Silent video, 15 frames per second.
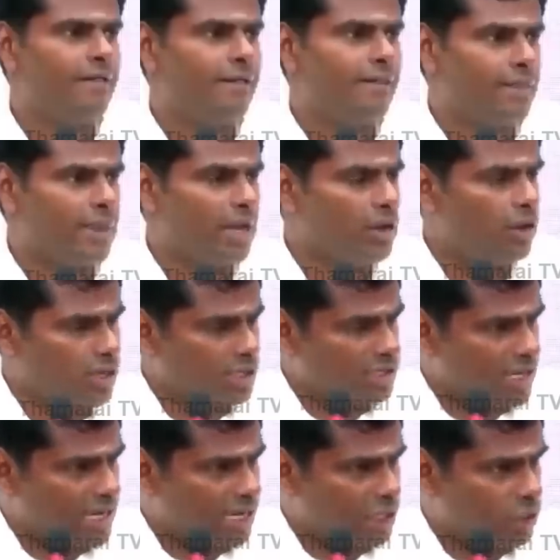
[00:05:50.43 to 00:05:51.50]
they got to
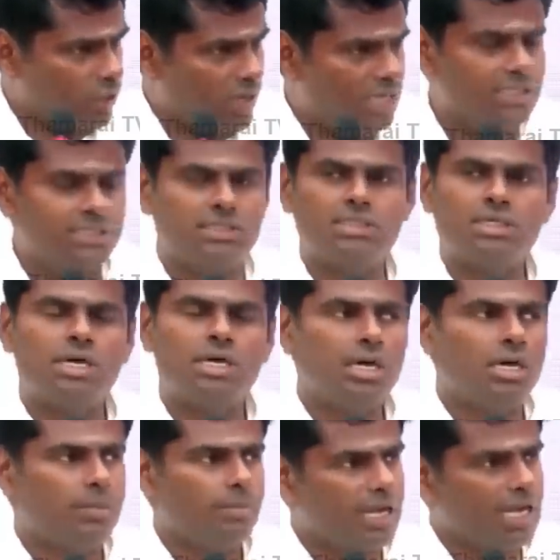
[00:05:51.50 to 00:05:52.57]
think twice.
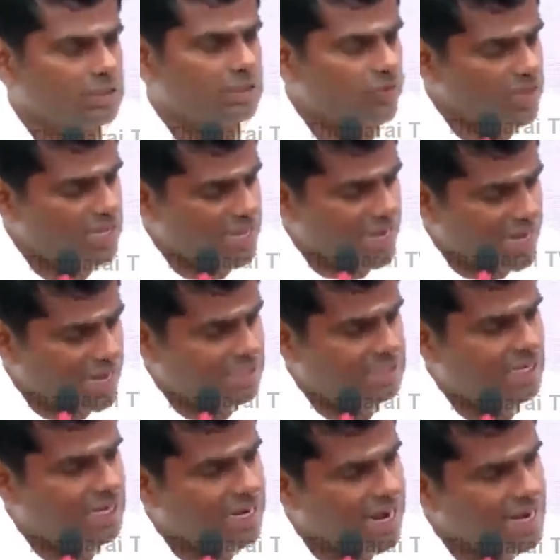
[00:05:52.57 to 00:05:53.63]
Because when the
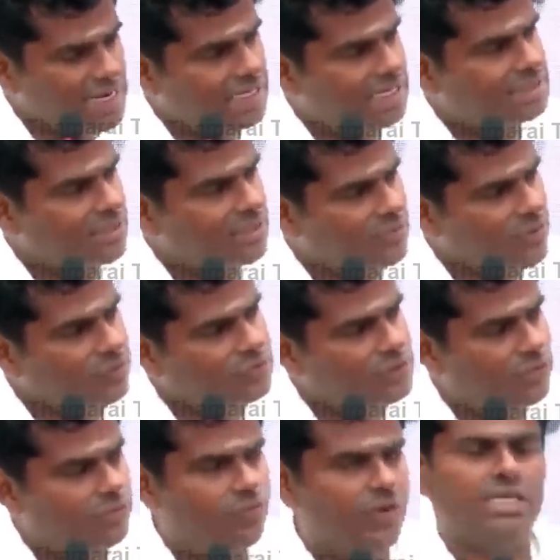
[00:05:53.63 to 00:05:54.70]
election enters the
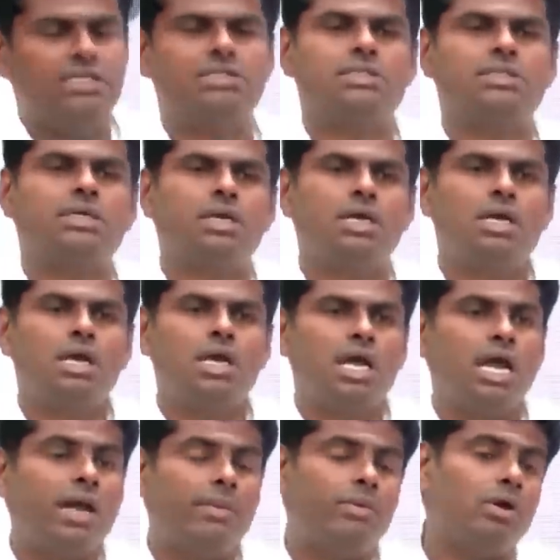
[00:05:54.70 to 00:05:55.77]
fifth phase,
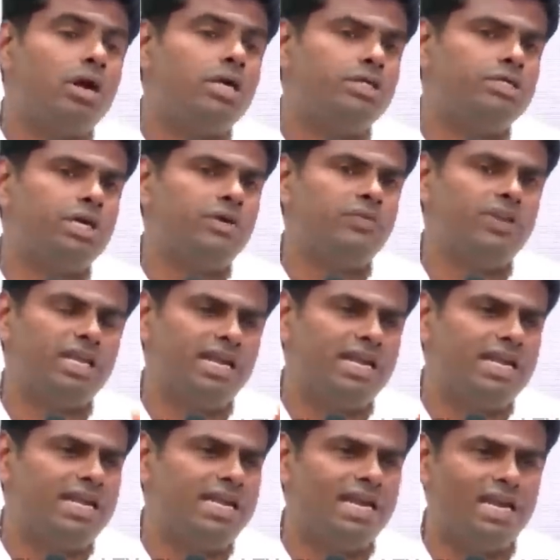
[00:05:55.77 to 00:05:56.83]
I am not sure whether
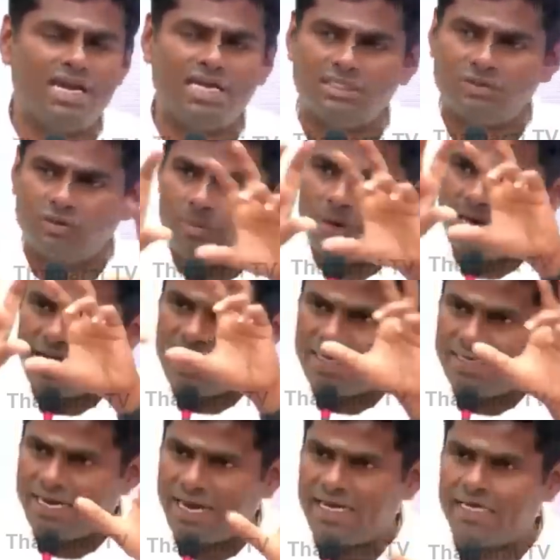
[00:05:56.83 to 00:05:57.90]
India Alliance will be
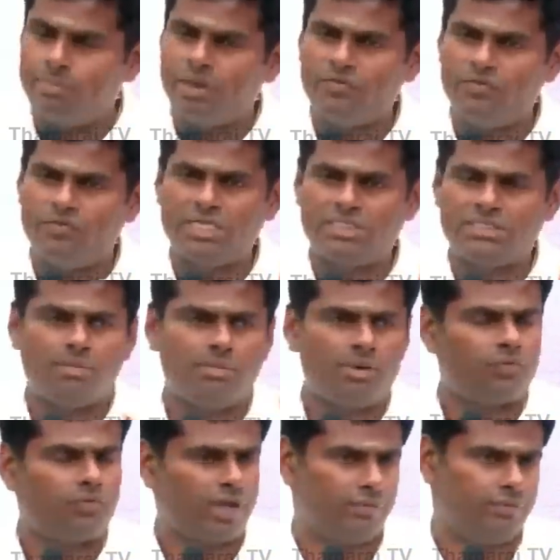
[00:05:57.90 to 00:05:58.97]
intact by phase number
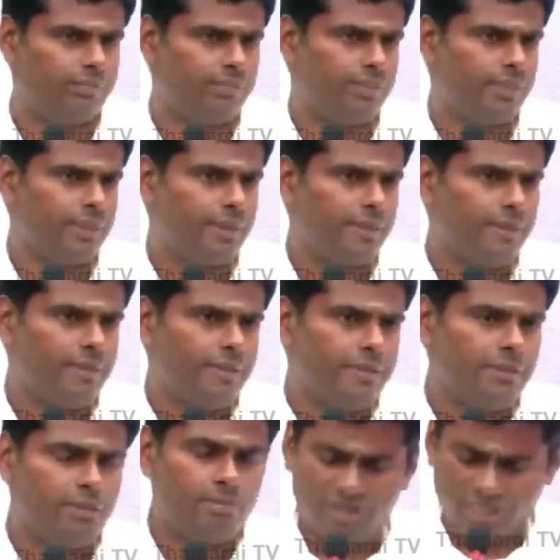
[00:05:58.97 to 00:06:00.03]
5.
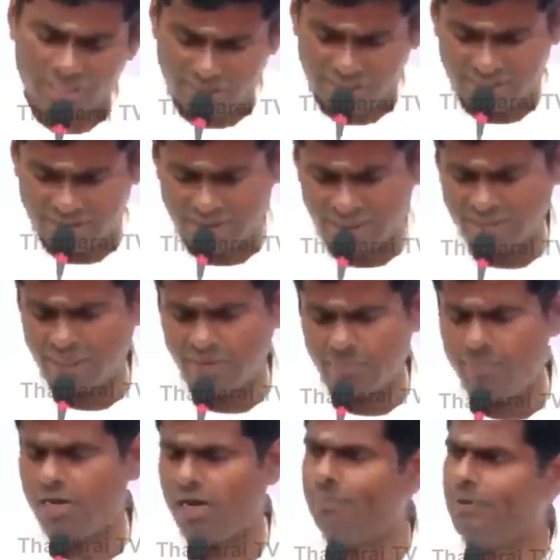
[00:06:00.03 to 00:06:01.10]
So brothers and sisters,
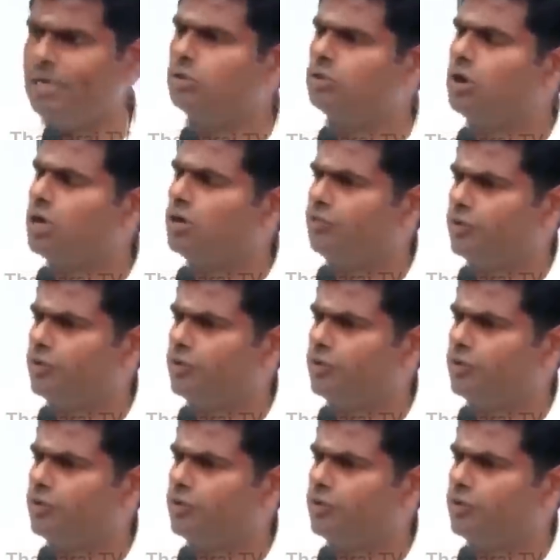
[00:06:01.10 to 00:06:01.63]
humble appeal to all of you